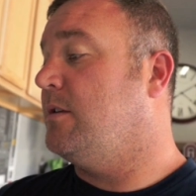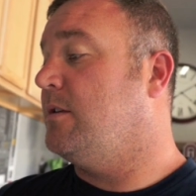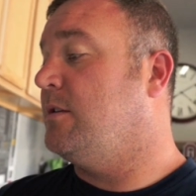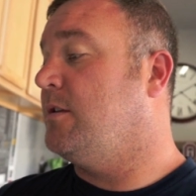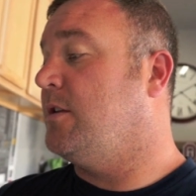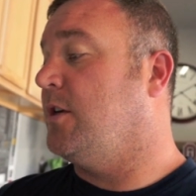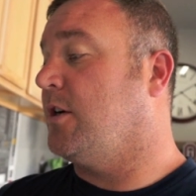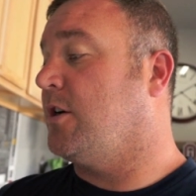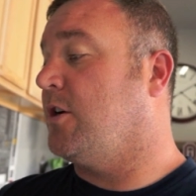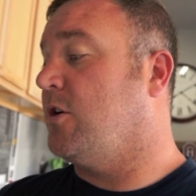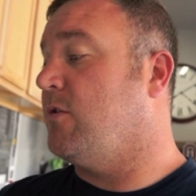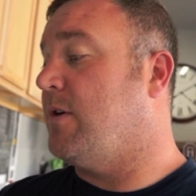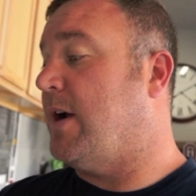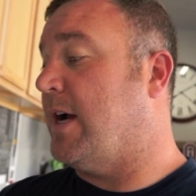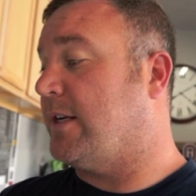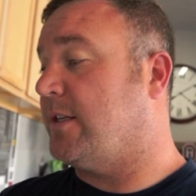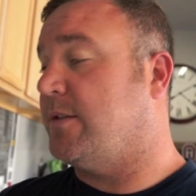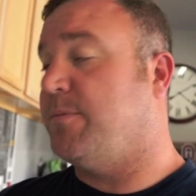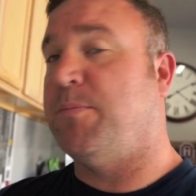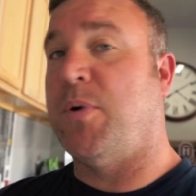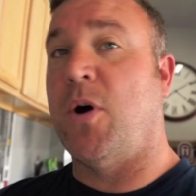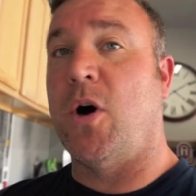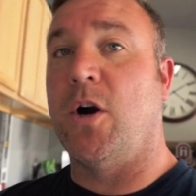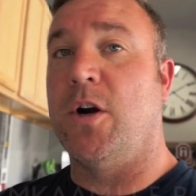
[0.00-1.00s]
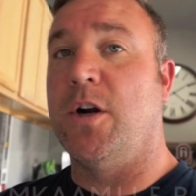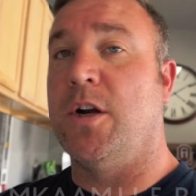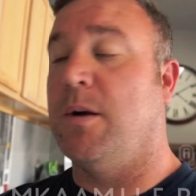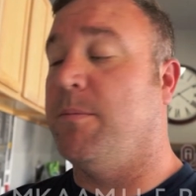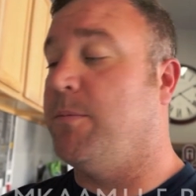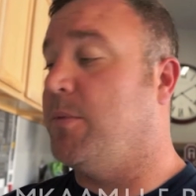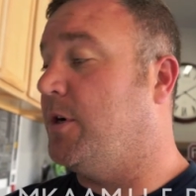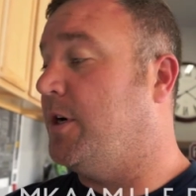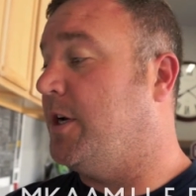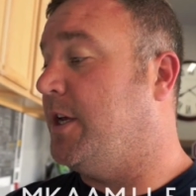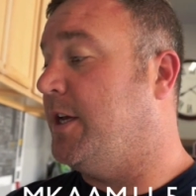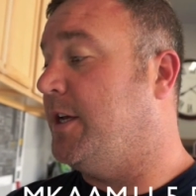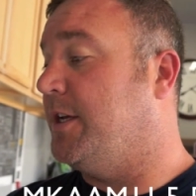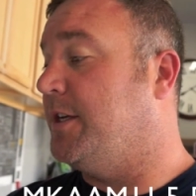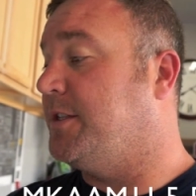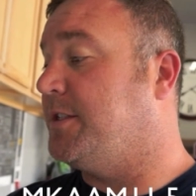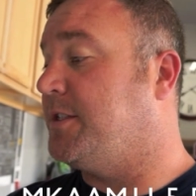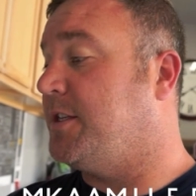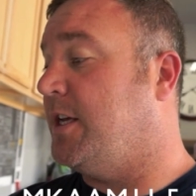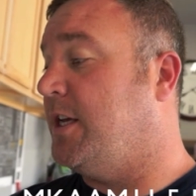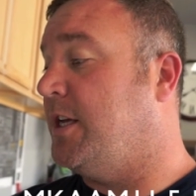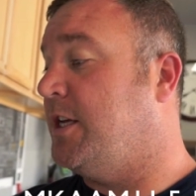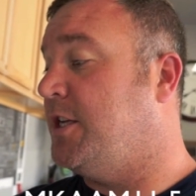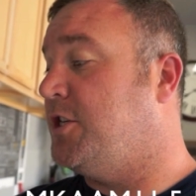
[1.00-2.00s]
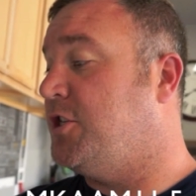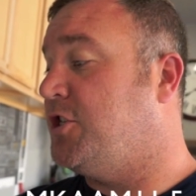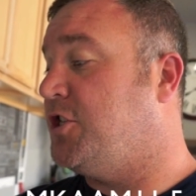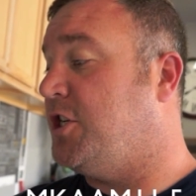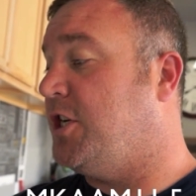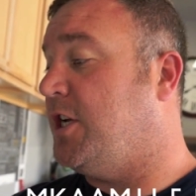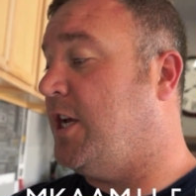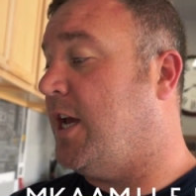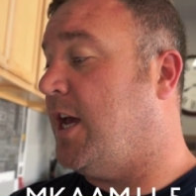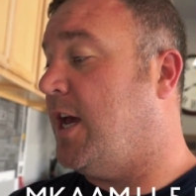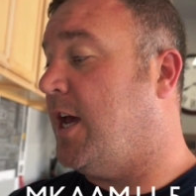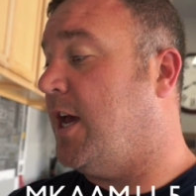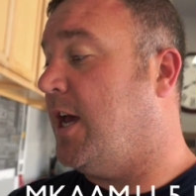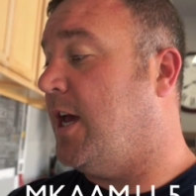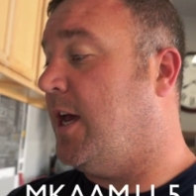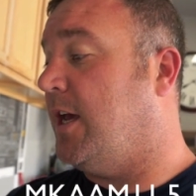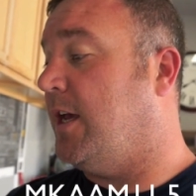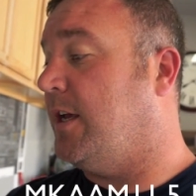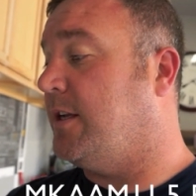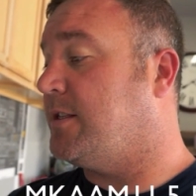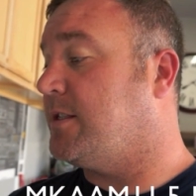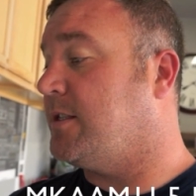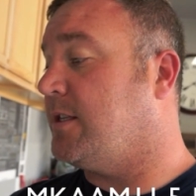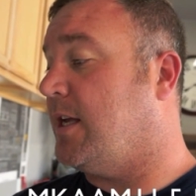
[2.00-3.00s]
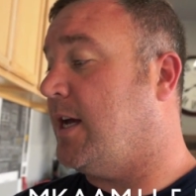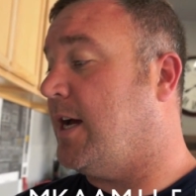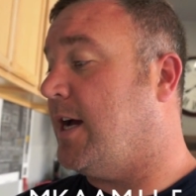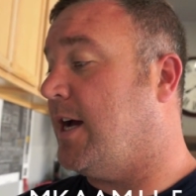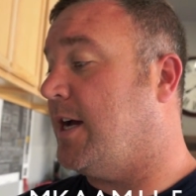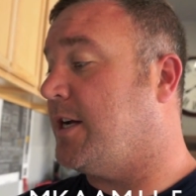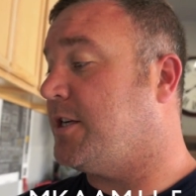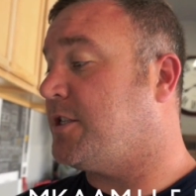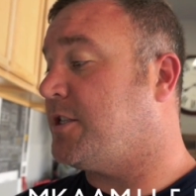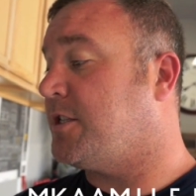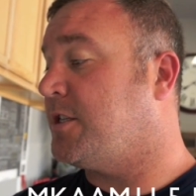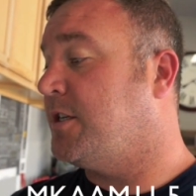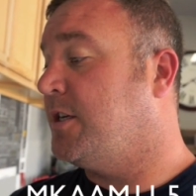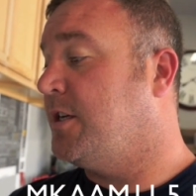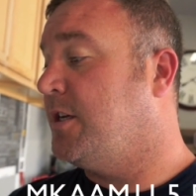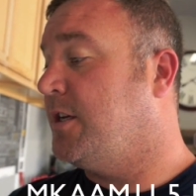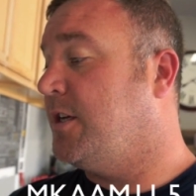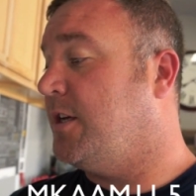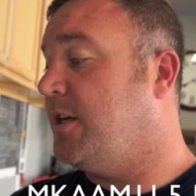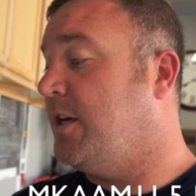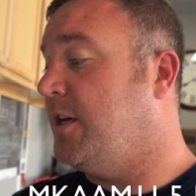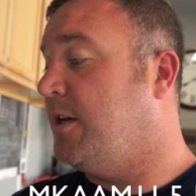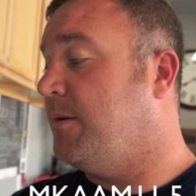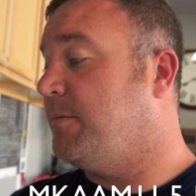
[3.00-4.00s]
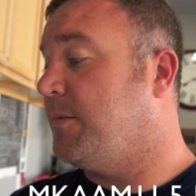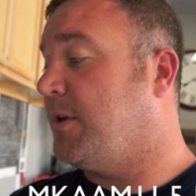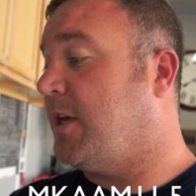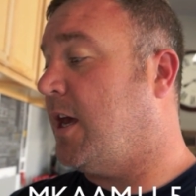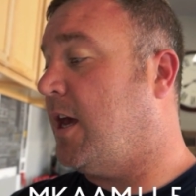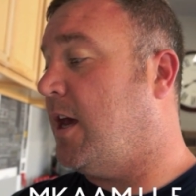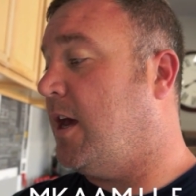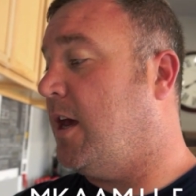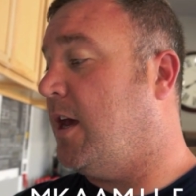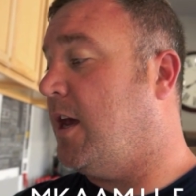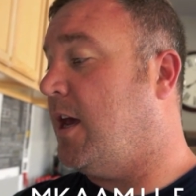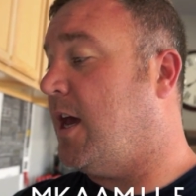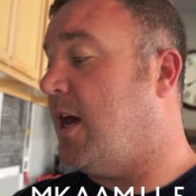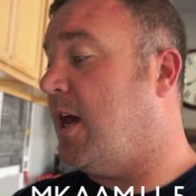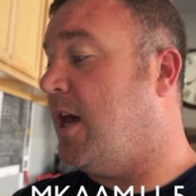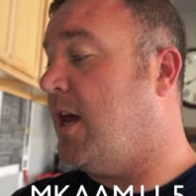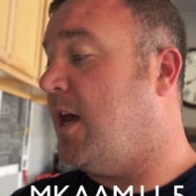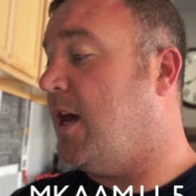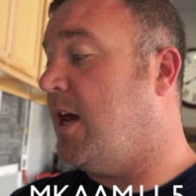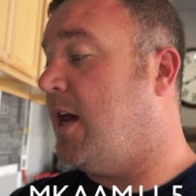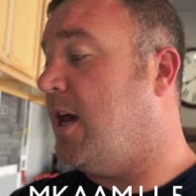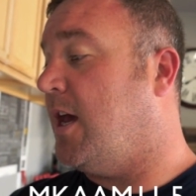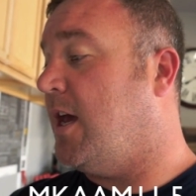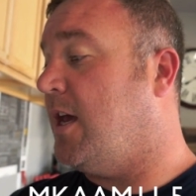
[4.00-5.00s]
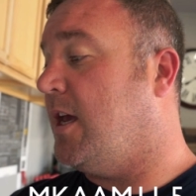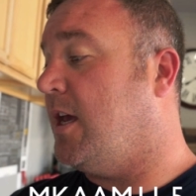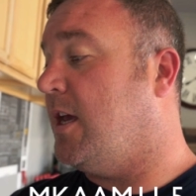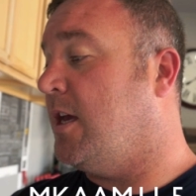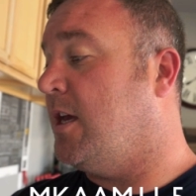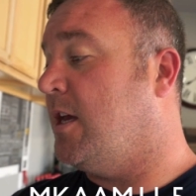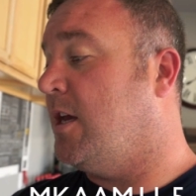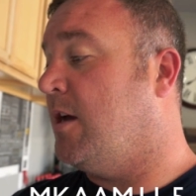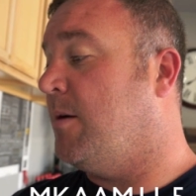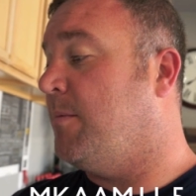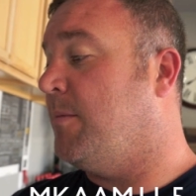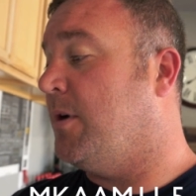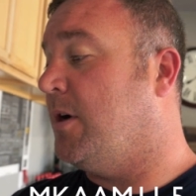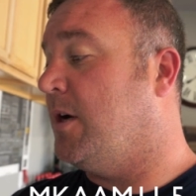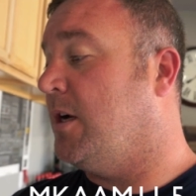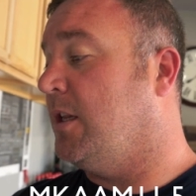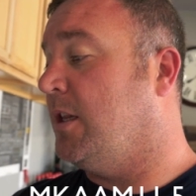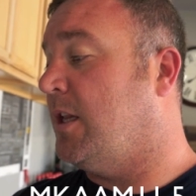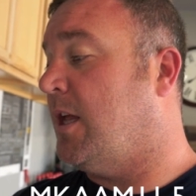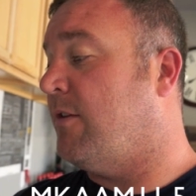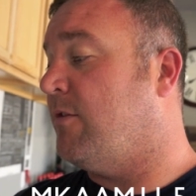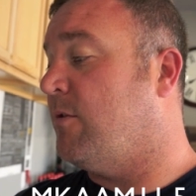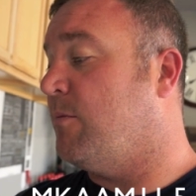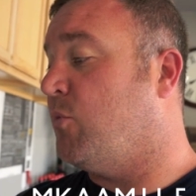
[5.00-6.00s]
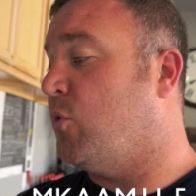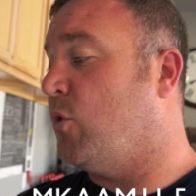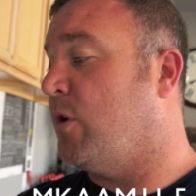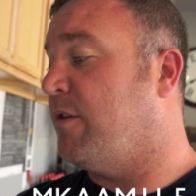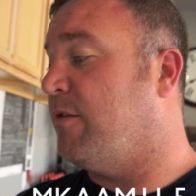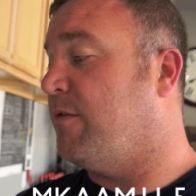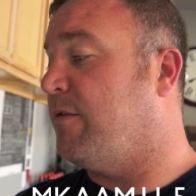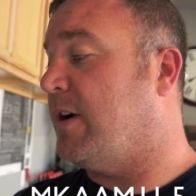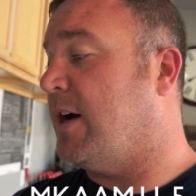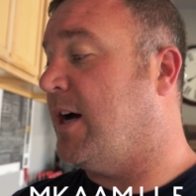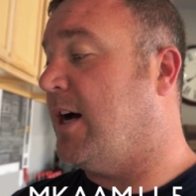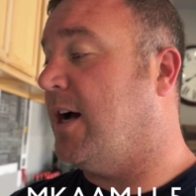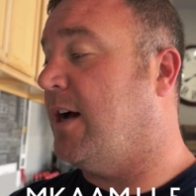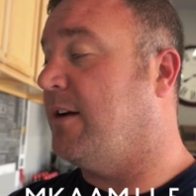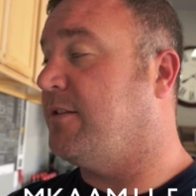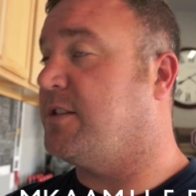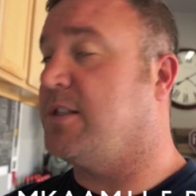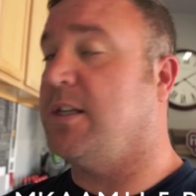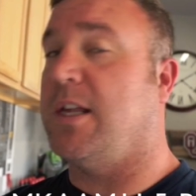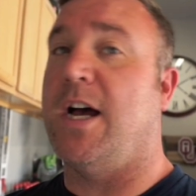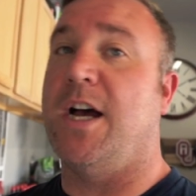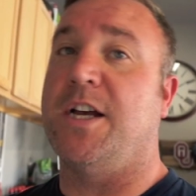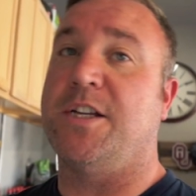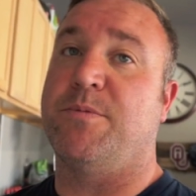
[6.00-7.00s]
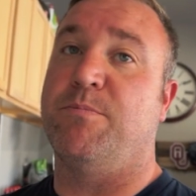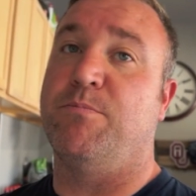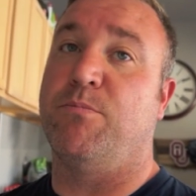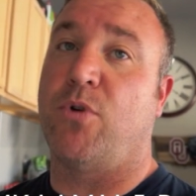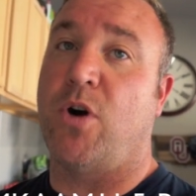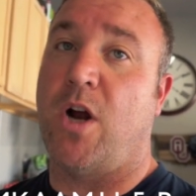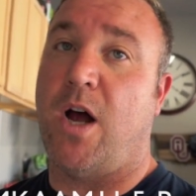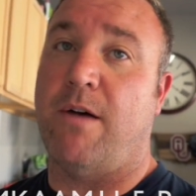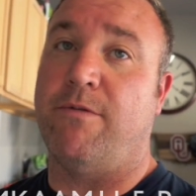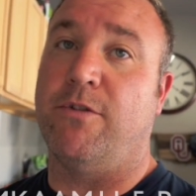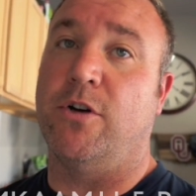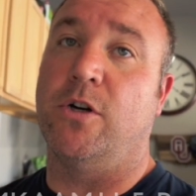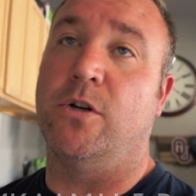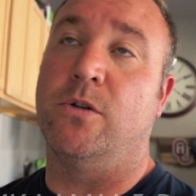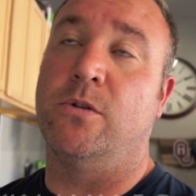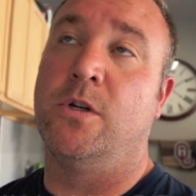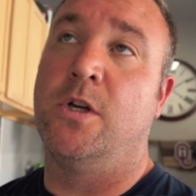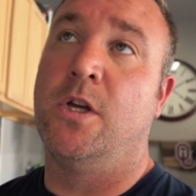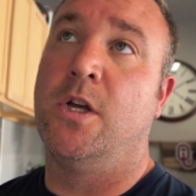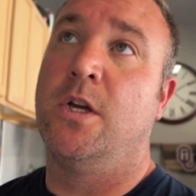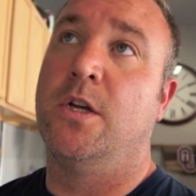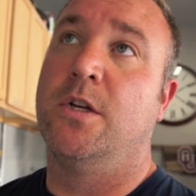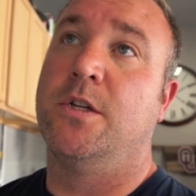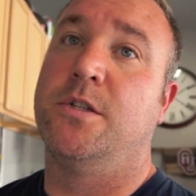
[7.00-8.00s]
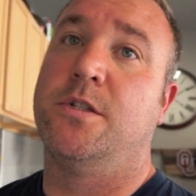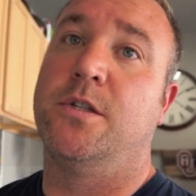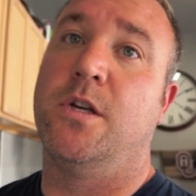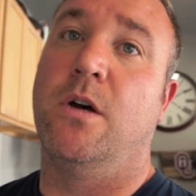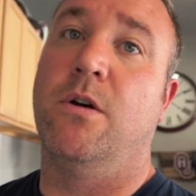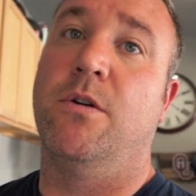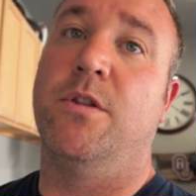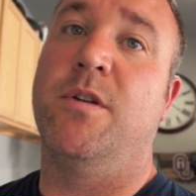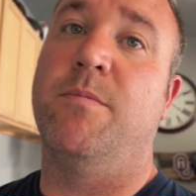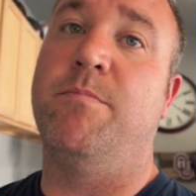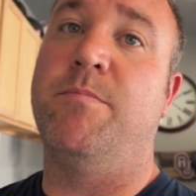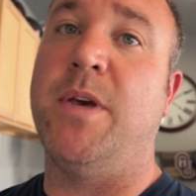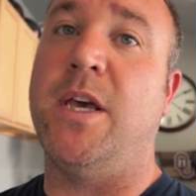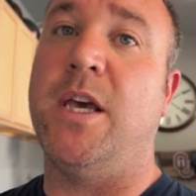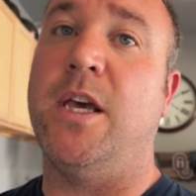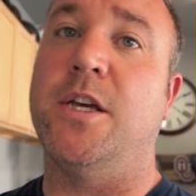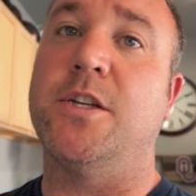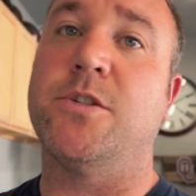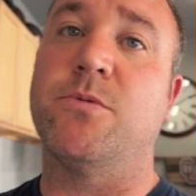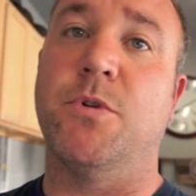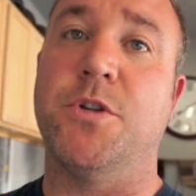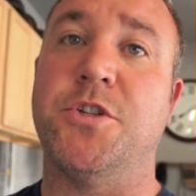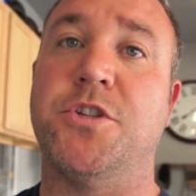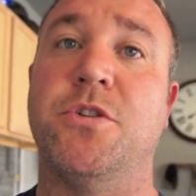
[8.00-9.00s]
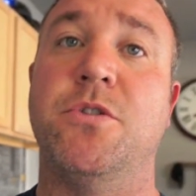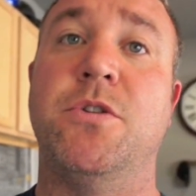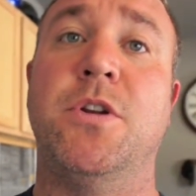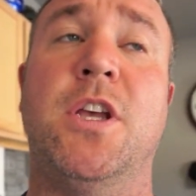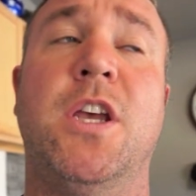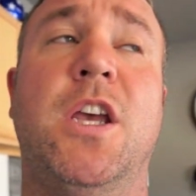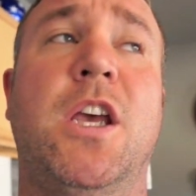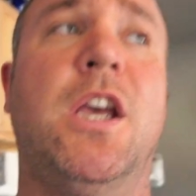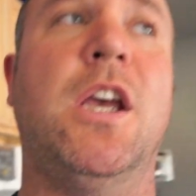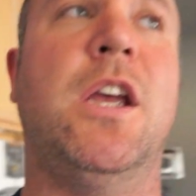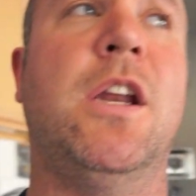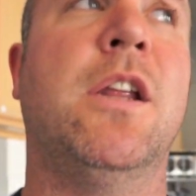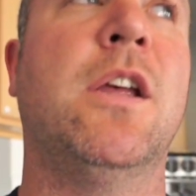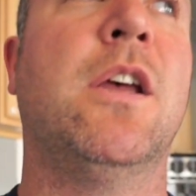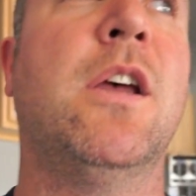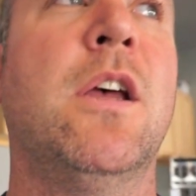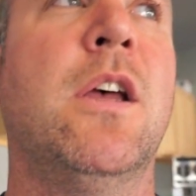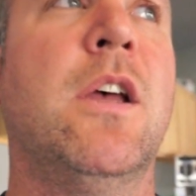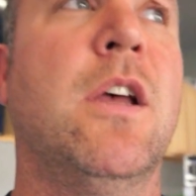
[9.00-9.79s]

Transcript: the correct part number is NGA / MKAAM 11.5 / Bravo. So the B is what you need